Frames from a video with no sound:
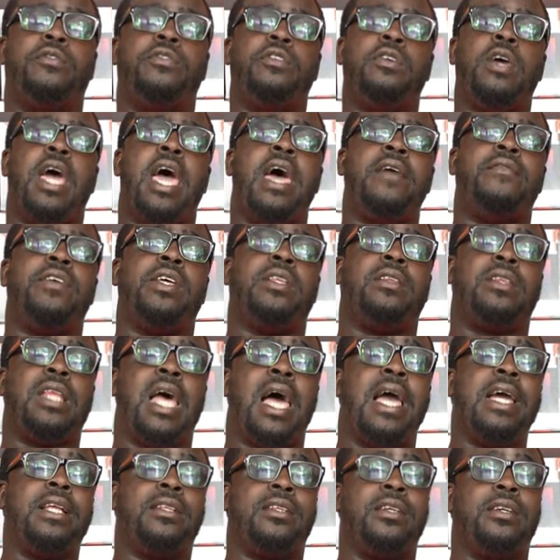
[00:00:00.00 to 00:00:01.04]
If you haven't
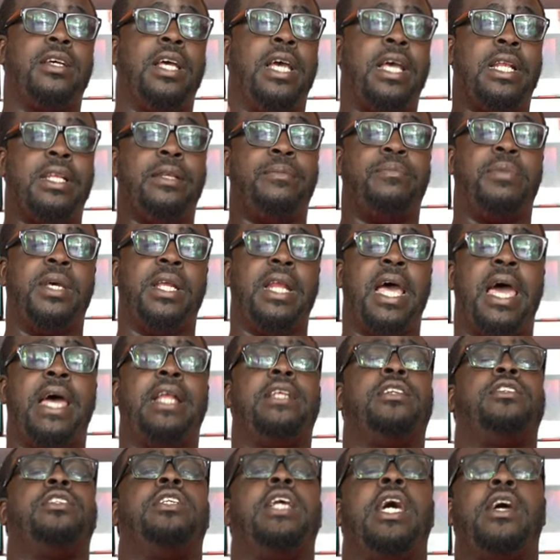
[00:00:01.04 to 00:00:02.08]
liked and been
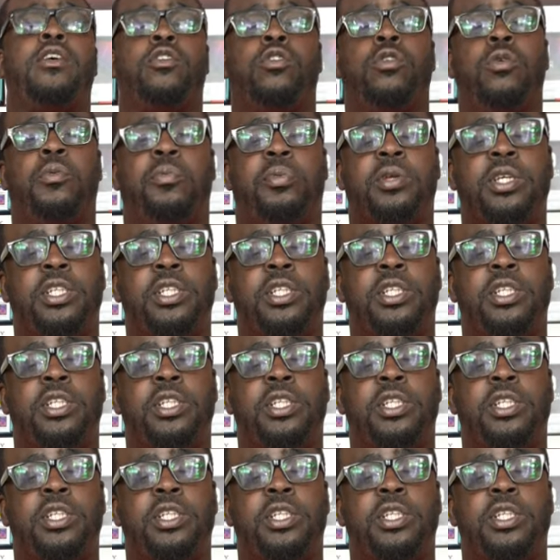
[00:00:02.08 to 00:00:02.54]
added to that group,